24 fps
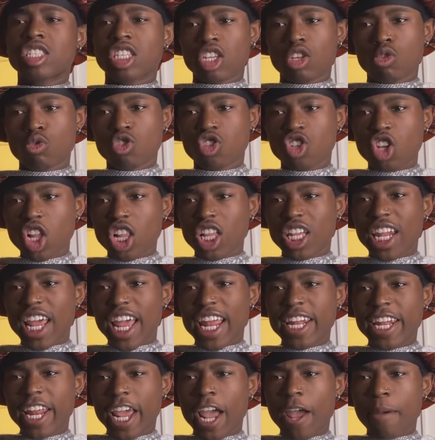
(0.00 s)
and you're still in
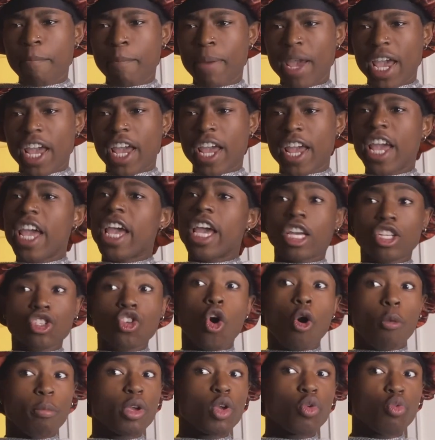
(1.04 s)
that damn bed, it's
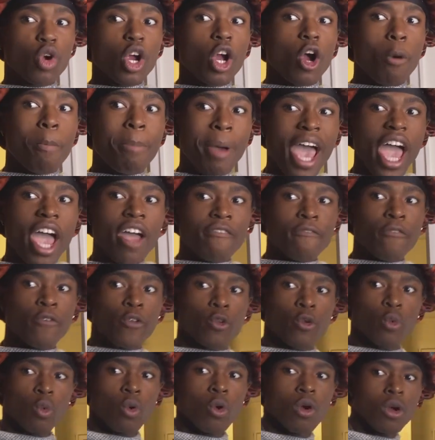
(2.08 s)
going to be real bad for
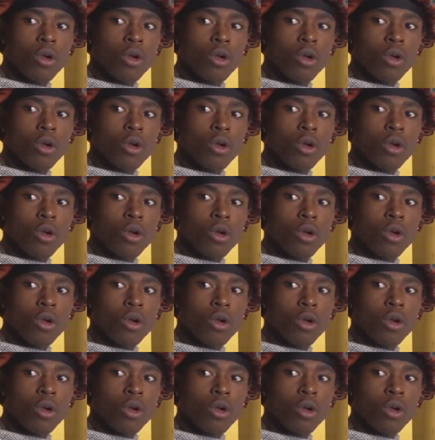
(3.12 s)
you.